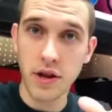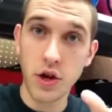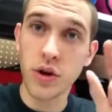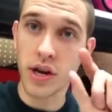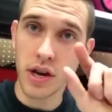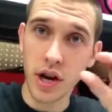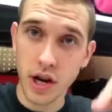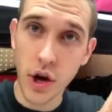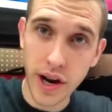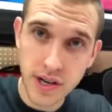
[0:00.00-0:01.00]
you can uh,
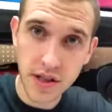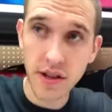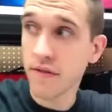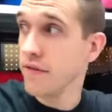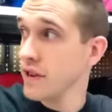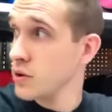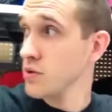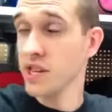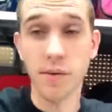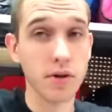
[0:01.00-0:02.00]
go down to the
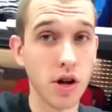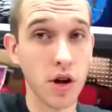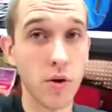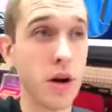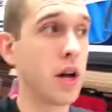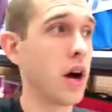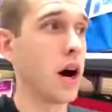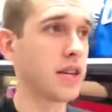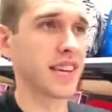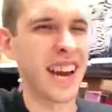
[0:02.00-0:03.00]
individuals down below.
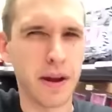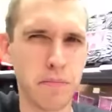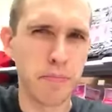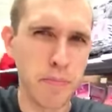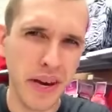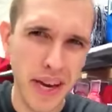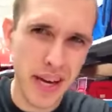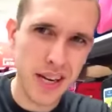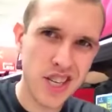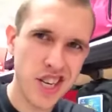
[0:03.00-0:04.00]
Uh, it's a guy named
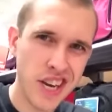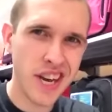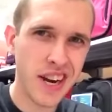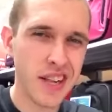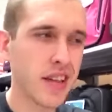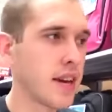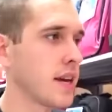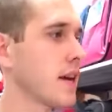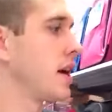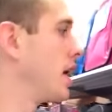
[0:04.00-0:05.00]
Bing Chen, I
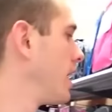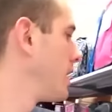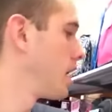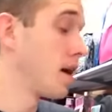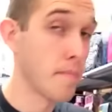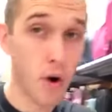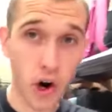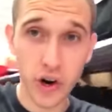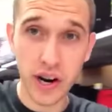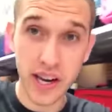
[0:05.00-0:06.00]
think, and uh,
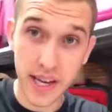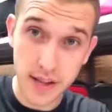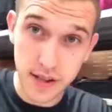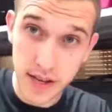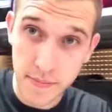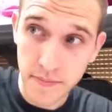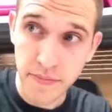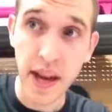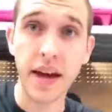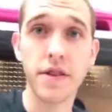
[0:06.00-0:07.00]
Margaret Healy
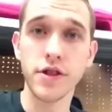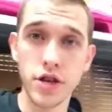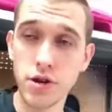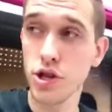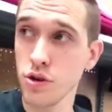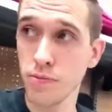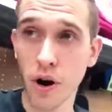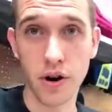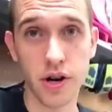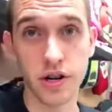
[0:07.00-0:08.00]
and then the YouTube
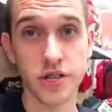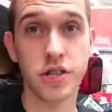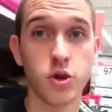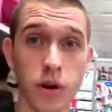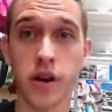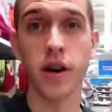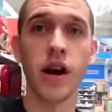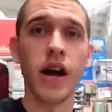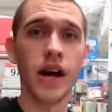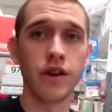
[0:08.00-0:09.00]
partner's Twitter.
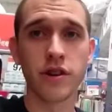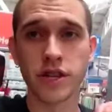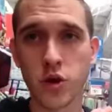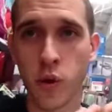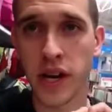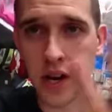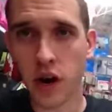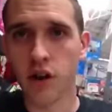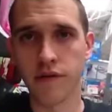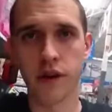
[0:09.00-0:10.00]
And you can tweet
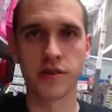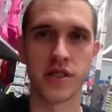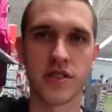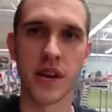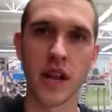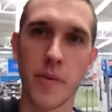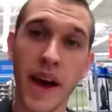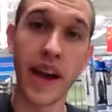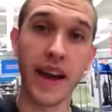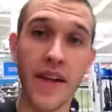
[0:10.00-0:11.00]
all of those and just tell them,
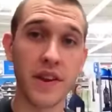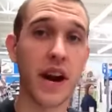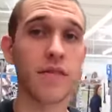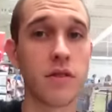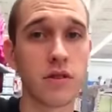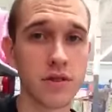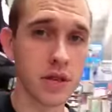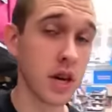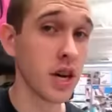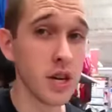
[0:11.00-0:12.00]
hey, at the Nive
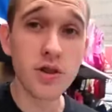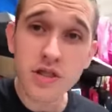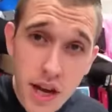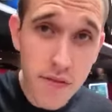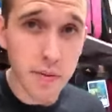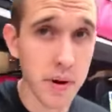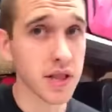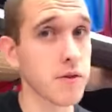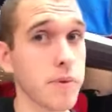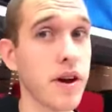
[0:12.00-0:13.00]
Nulls, you should definitely
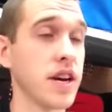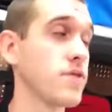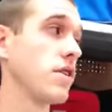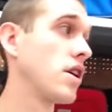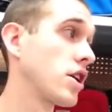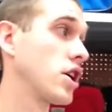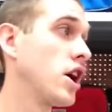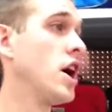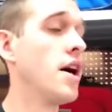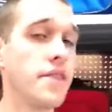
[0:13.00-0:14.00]
pick them to be on Next
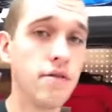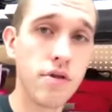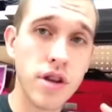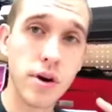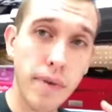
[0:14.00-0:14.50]
Vlogger. They really